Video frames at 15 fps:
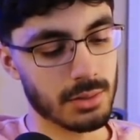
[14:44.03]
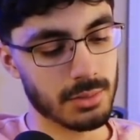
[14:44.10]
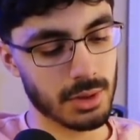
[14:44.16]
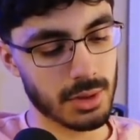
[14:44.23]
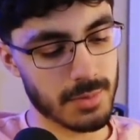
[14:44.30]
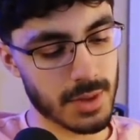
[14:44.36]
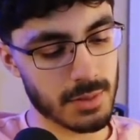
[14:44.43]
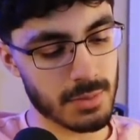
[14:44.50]

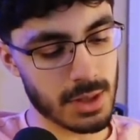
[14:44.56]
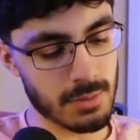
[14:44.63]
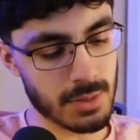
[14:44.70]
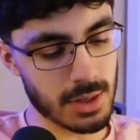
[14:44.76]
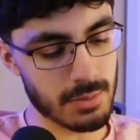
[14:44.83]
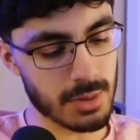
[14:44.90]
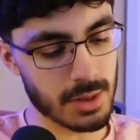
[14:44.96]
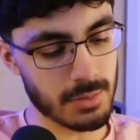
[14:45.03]

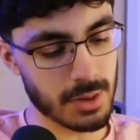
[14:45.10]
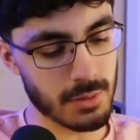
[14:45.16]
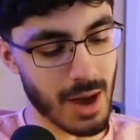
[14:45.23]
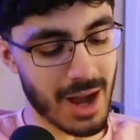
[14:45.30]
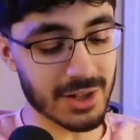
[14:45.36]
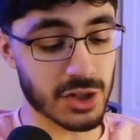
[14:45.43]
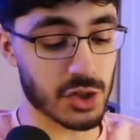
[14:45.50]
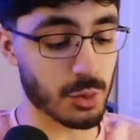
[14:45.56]
Me.
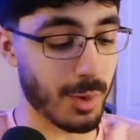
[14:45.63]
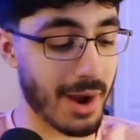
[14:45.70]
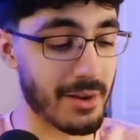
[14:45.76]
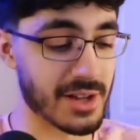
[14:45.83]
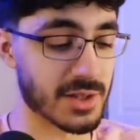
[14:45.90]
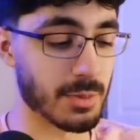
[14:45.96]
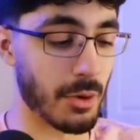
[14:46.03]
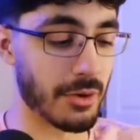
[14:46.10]
I
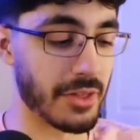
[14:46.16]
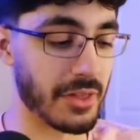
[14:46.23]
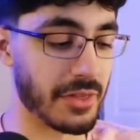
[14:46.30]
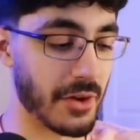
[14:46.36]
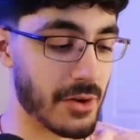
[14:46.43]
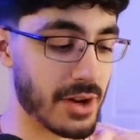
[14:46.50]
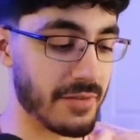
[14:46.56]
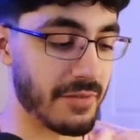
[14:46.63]
swear it's more than
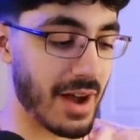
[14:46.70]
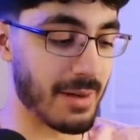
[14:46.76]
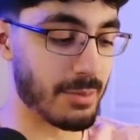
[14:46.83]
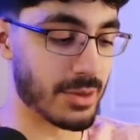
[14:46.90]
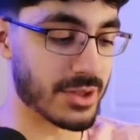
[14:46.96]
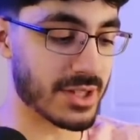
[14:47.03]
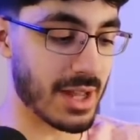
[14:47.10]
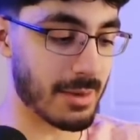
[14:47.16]

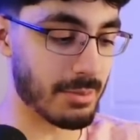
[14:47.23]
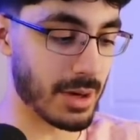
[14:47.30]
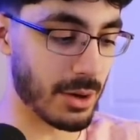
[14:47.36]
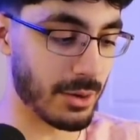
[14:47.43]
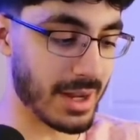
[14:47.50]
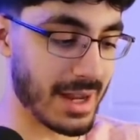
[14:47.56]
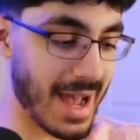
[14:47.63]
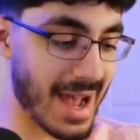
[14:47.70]
35%,
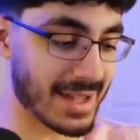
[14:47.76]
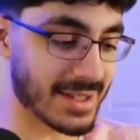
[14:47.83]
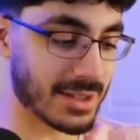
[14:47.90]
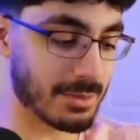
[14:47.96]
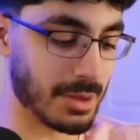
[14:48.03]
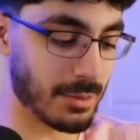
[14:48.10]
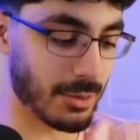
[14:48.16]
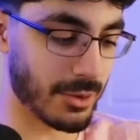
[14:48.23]
bro. It has
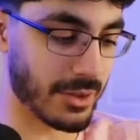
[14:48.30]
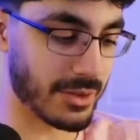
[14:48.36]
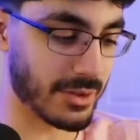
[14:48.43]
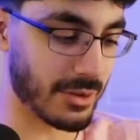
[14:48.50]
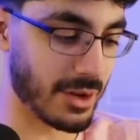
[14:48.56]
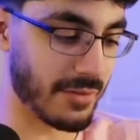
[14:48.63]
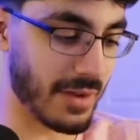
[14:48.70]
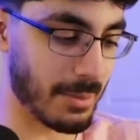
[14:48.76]
to be more than
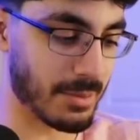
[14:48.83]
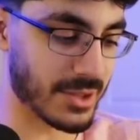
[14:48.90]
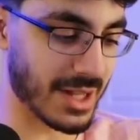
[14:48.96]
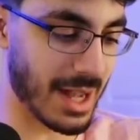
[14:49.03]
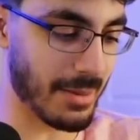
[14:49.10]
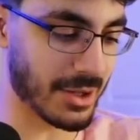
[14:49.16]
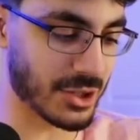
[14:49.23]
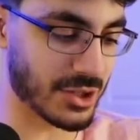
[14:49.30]

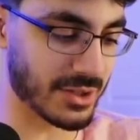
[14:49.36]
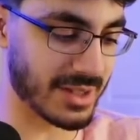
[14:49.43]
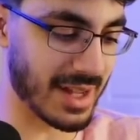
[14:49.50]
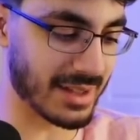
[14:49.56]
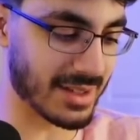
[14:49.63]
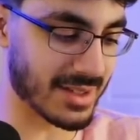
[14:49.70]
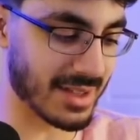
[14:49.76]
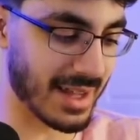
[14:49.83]
35%. I'm actually going to
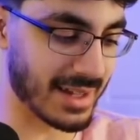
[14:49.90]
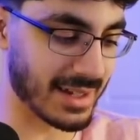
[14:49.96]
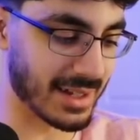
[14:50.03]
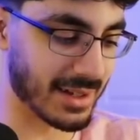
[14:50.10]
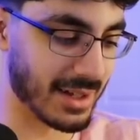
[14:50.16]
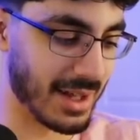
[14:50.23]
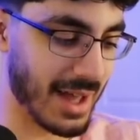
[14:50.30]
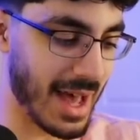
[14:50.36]
take this lightning.
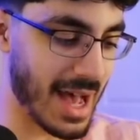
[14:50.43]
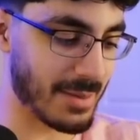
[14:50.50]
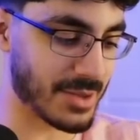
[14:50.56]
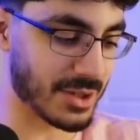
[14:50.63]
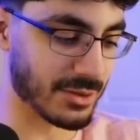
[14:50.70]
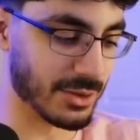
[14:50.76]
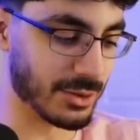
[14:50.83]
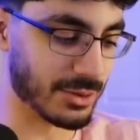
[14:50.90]

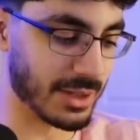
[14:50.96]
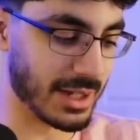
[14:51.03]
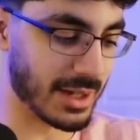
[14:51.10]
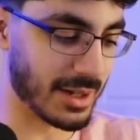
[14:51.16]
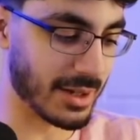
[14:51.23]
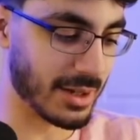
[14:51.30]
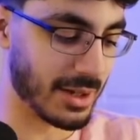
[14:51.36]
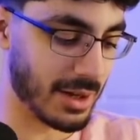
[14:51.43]
Absolutely
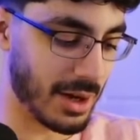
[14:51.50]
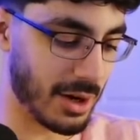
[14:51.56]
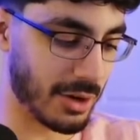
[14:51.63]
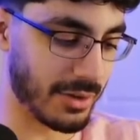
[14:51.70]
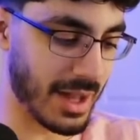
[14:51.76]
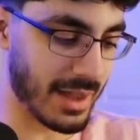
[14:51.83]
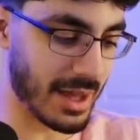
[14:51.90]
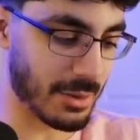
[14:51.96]
here.
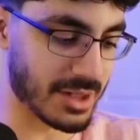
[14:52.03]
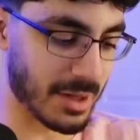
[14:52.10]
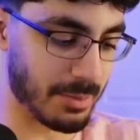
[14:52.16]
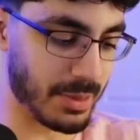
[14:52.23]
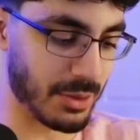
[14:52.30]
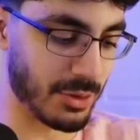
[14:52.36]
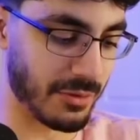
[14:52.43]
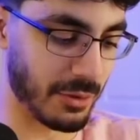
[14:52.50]
Oh, yeah, that was a
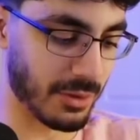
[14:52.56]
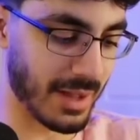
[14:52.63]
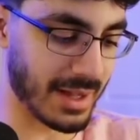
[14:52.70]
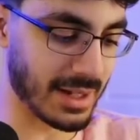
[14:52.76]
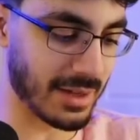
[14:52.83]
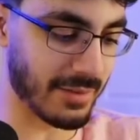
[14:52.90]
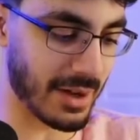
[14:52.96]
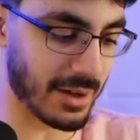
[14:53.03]
beautiful
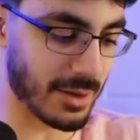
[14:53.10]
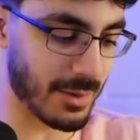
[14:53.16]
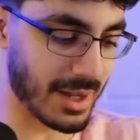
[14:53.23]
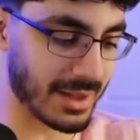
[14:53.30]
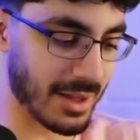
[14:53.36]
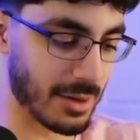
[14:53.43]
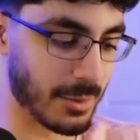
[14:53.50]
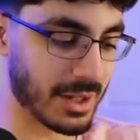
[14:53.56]
lightning value
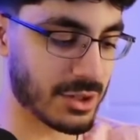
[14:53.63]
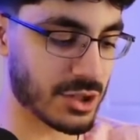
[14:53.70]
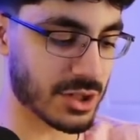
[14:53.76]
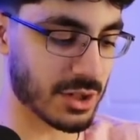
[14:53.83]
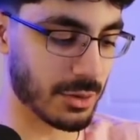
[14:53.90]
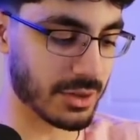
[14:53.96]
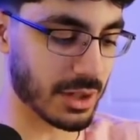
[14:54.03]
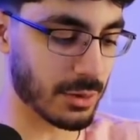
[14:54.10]
right there. And we could
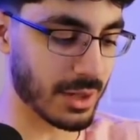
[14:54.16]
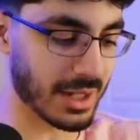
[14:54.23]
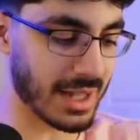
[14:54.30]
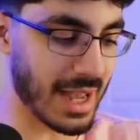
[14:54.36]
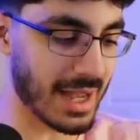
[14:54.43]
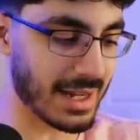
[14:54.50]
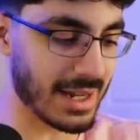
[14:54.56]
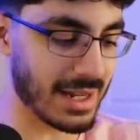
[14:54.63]
just go with a quick
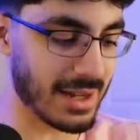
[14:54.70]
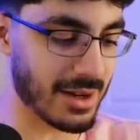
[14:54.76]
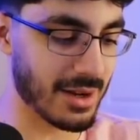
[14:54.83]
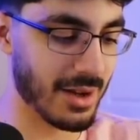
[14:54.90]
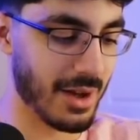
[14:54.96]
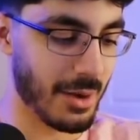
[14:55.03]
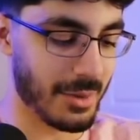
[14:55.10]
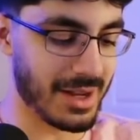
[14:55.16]
cannon
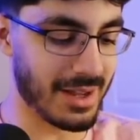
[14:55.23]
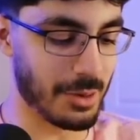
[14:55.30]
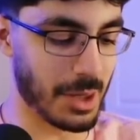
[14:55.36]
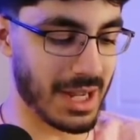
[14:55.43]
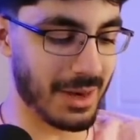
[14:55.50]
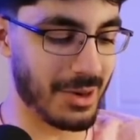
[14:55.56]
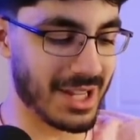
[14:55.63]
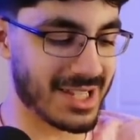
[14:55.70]
here.
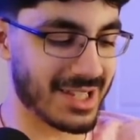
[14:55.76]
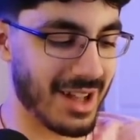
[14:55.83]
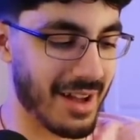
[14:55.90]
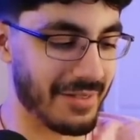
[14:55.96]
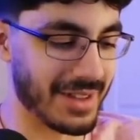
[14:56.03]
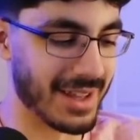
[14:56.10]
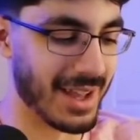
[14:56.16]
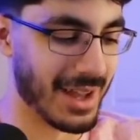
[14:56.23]
We still
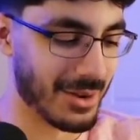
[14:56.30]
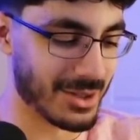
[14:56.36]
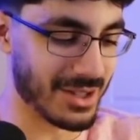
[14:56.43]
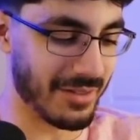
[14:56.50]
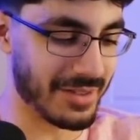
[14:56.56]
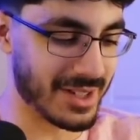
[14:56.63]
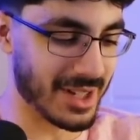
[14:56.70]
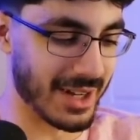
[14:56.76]
haven't
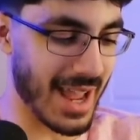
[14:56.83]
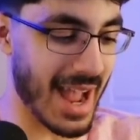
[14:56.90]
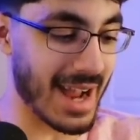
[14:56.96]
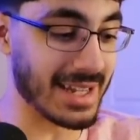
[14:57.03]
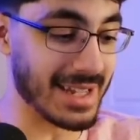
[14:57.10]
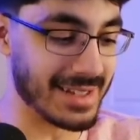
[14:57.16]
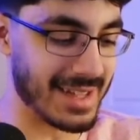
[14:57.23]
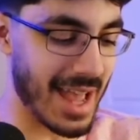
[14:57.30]
done
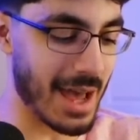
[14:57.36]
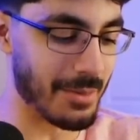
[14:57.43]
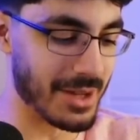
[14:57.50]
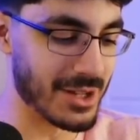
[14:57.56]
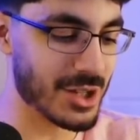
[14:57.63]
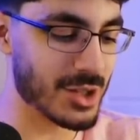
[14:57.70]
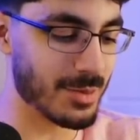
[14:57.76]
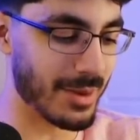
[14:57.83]
any
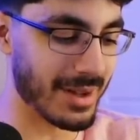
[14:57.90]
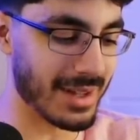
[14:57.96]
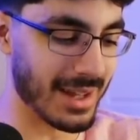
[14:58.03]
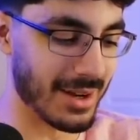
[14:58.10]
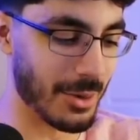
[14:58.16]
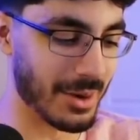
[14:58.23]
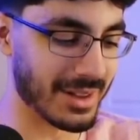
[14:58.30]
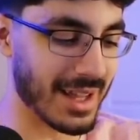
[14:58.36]
damage, but
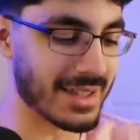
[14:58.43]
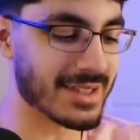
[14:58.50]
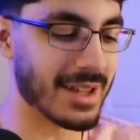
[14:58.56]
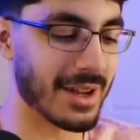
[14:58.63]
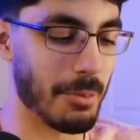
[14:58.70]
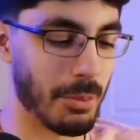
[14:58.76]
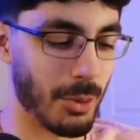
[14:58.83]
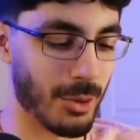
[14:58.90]
you know what? That's
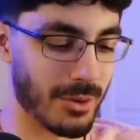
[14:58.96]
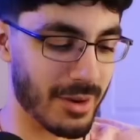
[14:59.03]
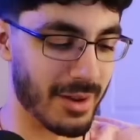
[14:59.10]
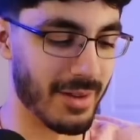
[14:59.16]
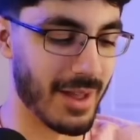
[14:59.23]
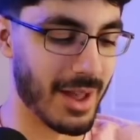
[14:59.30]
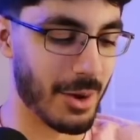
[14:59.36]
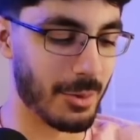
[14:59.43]
not
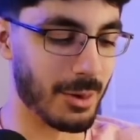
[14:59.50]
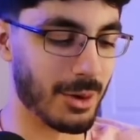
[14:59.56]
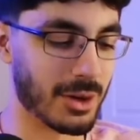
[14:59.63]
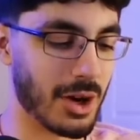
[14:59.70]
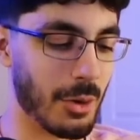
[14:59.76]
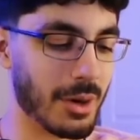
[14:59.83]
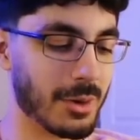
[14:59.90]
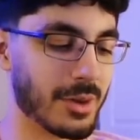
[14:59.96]
important. We'll
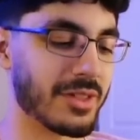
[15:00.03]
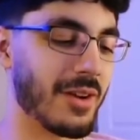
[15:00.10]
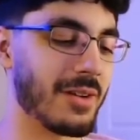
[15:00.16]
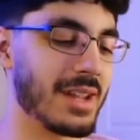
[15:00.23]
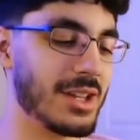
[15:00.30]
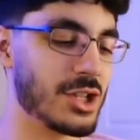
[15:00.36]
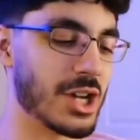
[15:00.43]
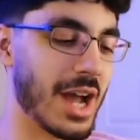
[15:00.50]
go in with our
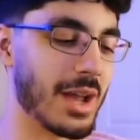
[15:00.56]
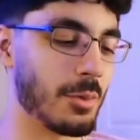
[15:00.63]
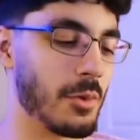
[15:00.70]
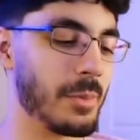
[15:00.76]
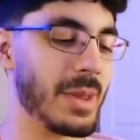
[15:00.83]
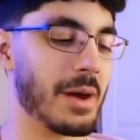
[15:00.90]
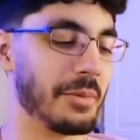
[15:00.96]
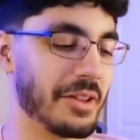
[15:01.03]
E-Giant.
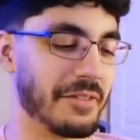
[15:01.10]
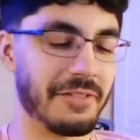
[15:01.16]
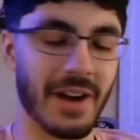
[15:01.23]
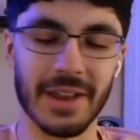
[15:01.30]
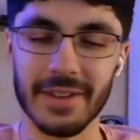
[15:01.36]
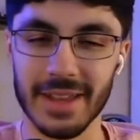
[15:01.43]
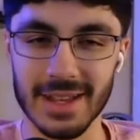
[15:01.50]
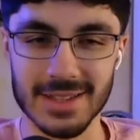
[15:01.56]
We'll be able to
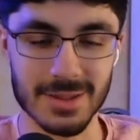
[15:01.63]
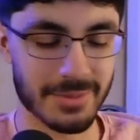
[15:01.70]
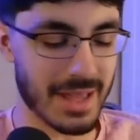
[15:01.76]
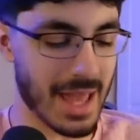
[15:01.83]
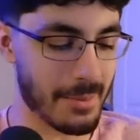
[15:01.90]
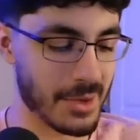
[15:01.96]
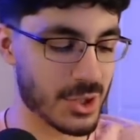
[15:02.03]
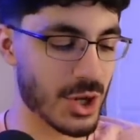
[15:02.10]
finally get some
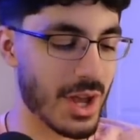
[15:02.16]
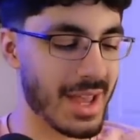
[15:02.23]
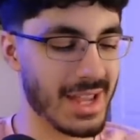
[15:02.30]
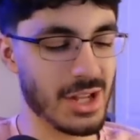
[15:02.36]
damage.